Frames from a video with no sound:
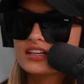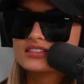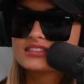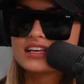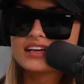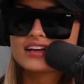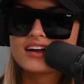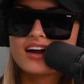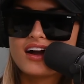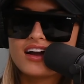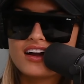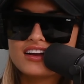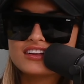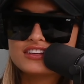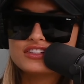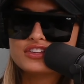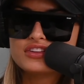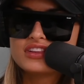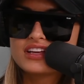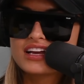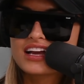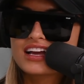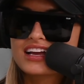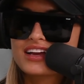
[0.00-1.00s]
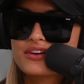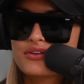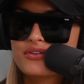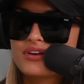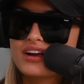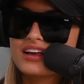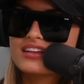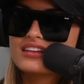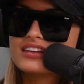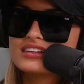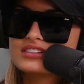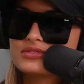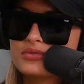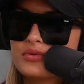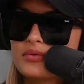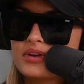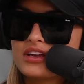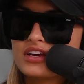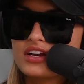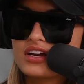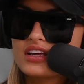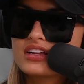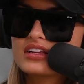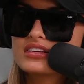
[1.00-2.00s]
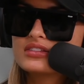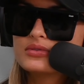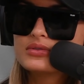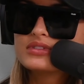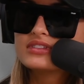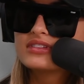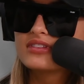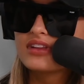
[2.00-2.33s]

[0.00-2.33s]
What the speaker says: was like, you think I can wear this and we'll be good? Because it was